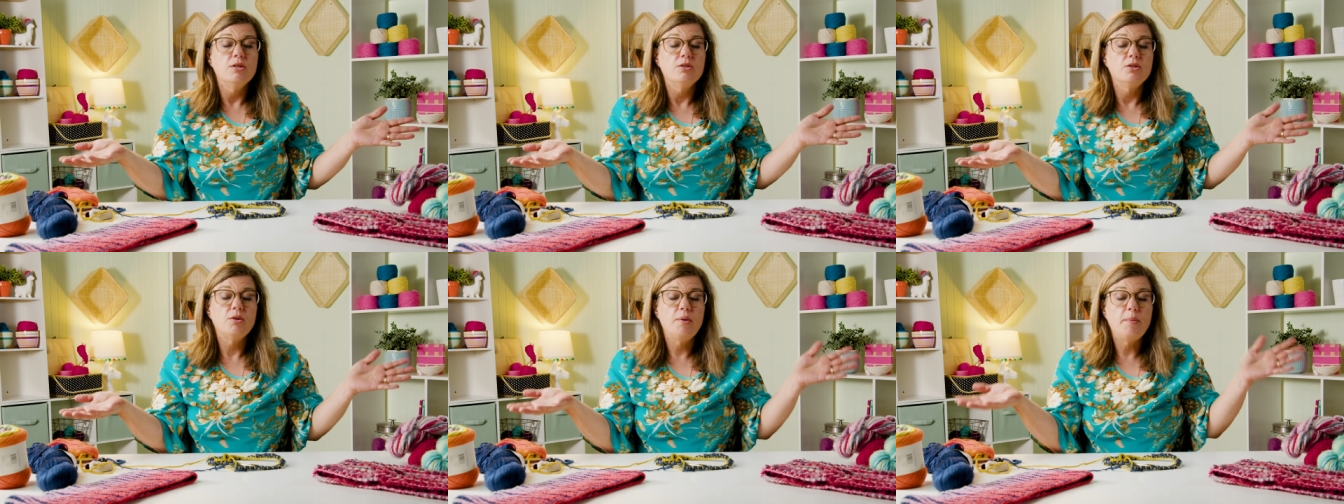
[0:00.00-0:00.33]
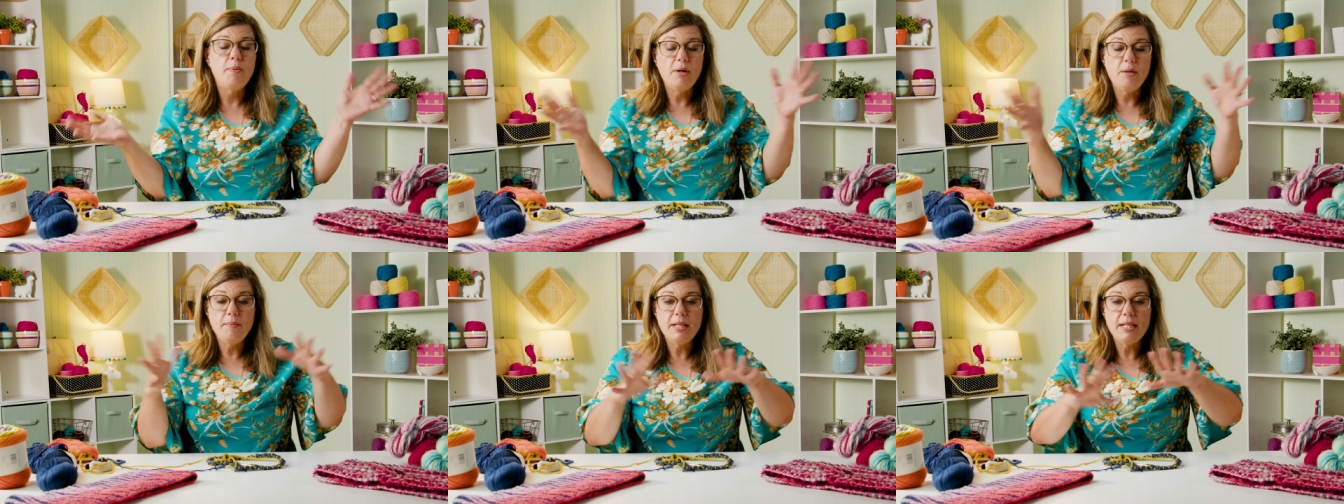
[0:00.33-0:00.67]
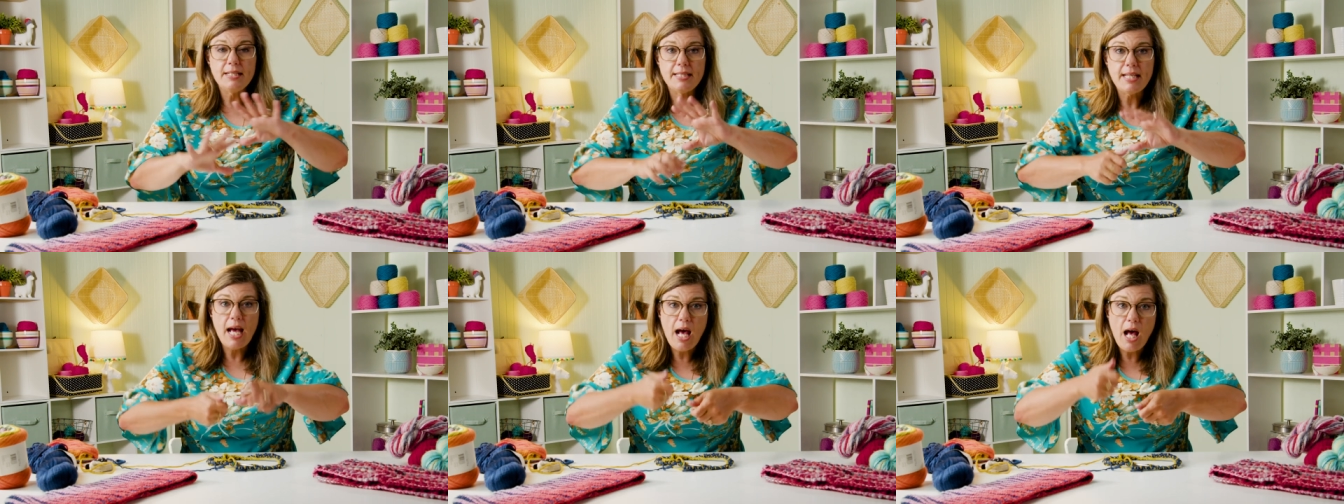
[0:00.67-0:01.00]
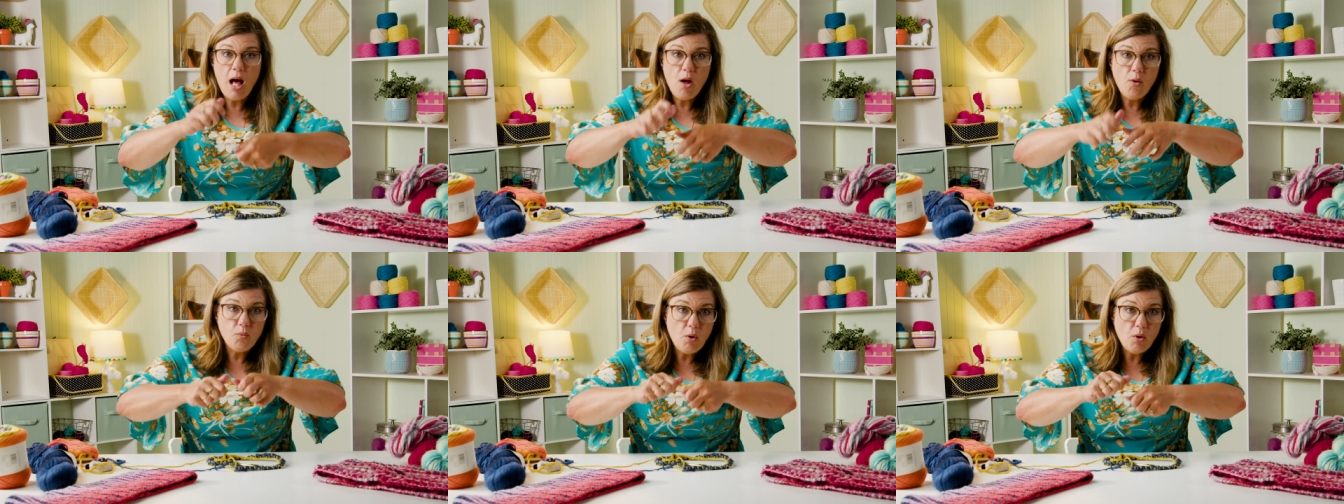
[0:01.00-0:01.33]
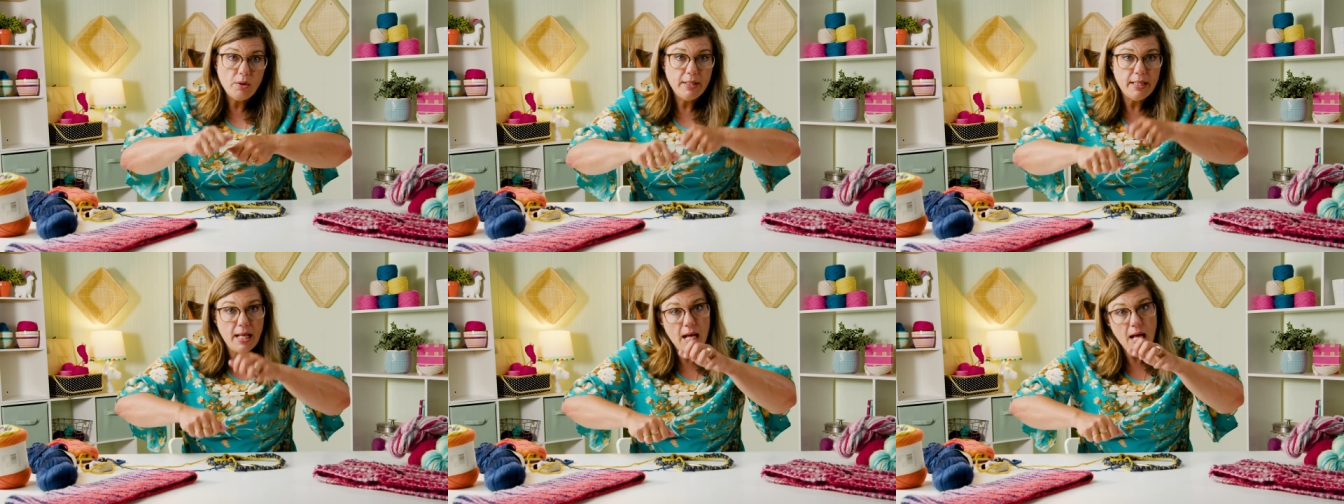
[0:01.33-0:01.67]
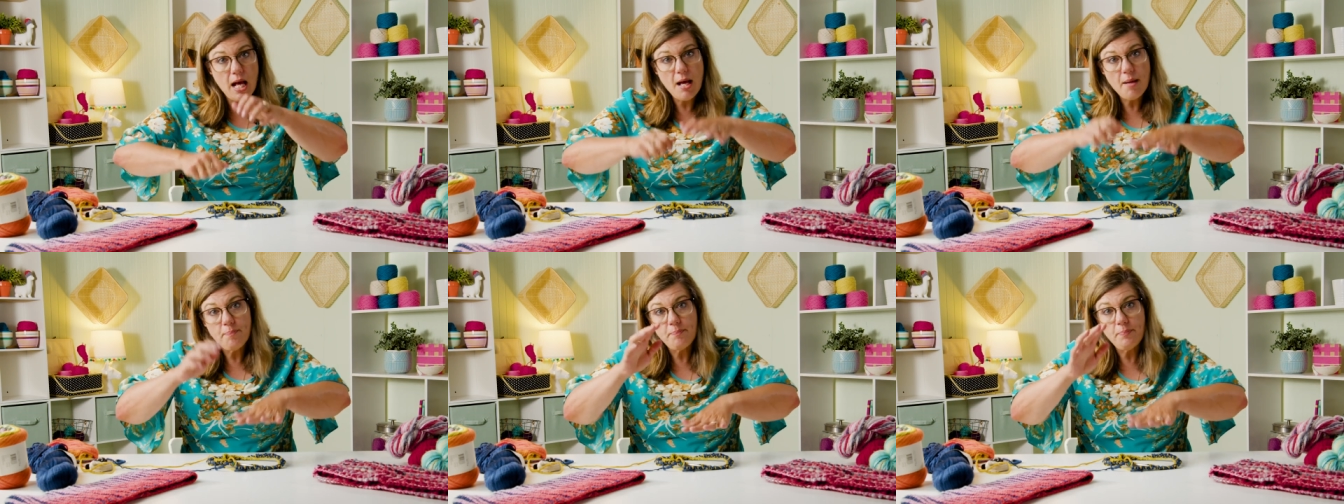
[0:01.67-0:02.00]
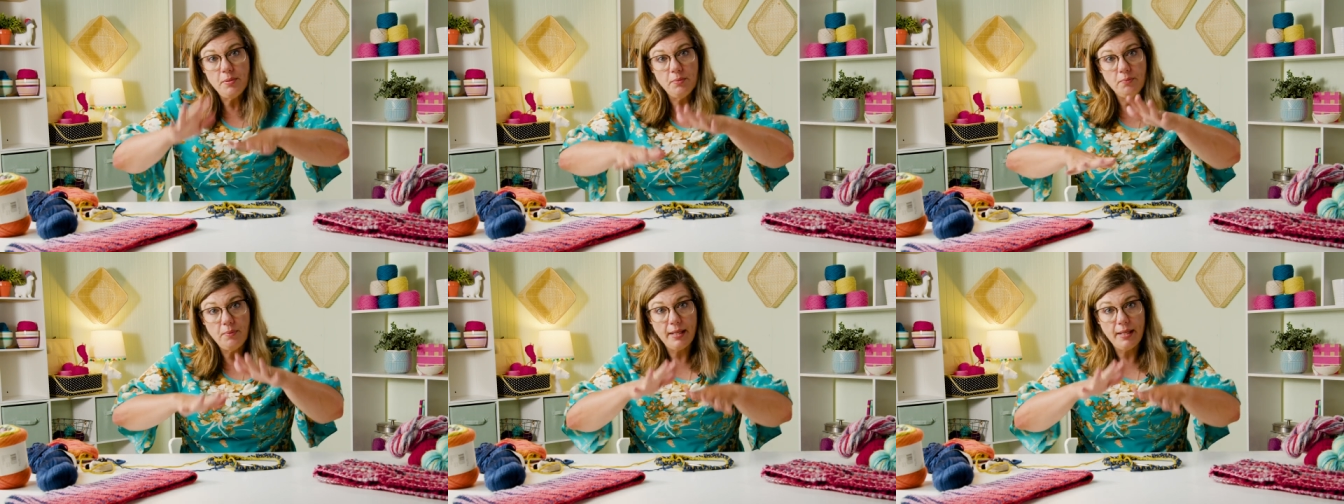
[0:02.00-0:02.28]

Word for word: So we put them in a towel, roll it up,